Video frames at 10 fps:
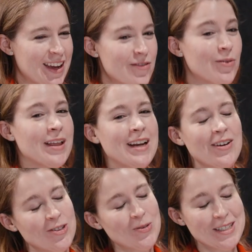it
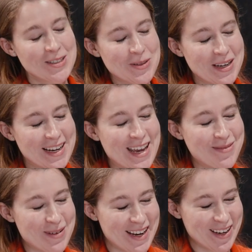also says you can
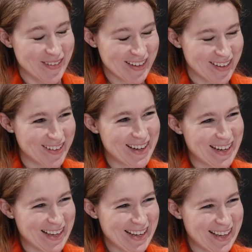keep eating what you're eating.